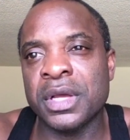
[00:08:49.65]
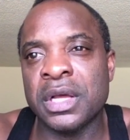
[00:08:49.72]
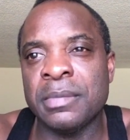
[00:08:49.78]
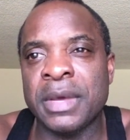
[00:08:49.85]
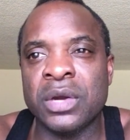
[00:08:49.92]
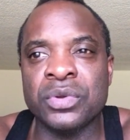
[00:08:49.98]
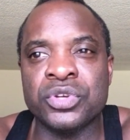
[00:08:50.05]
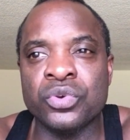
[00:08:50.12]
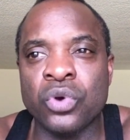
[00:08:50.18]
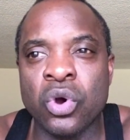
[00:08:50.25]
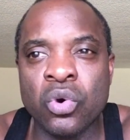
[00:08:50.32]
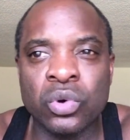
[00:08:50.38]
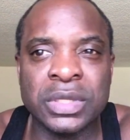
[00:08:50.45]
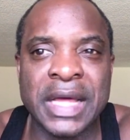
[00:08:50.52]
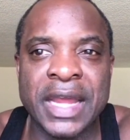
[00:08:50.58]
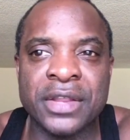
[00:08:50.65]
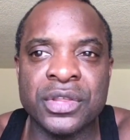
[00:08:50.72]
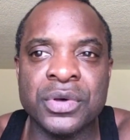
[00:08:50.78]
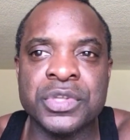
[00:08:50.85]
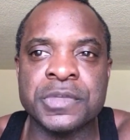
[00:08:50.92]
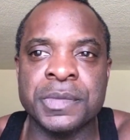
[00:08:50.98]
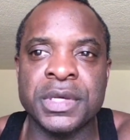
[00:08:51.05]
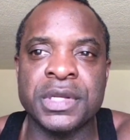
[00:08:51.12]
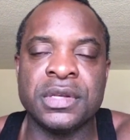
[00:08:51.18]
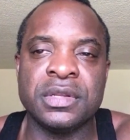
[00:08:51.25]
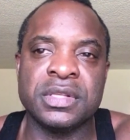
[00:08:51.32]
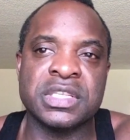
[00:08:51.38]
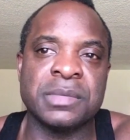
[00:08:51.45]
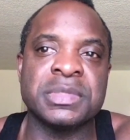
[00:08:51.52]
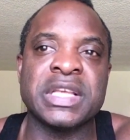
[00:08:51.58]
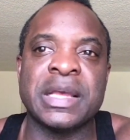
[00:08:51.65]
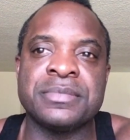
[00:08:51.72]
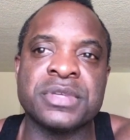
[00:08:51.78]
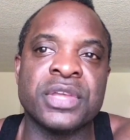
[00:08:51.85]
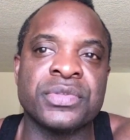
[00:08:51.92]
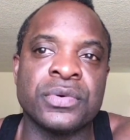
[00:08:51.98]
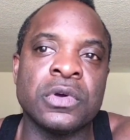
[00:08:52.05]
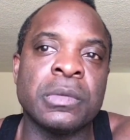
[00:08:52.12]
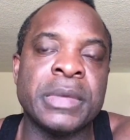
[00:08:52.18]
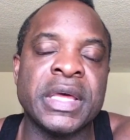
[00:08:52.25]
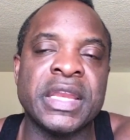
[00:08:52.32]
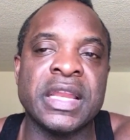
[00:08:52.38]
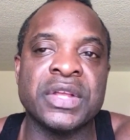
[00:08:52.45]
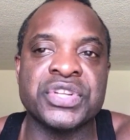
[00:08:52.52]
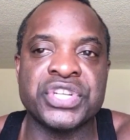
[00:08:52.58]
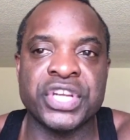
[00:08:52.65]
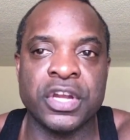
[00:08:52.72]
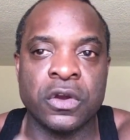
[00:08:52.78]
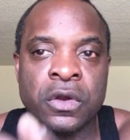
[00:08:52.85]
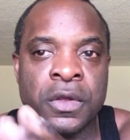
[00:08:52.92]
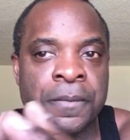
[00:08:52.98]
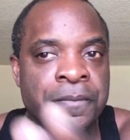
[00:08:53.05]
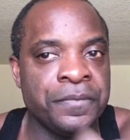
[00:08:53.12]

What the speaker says: I don't do a whole lot of those, but sometimes I throw them in and I'll share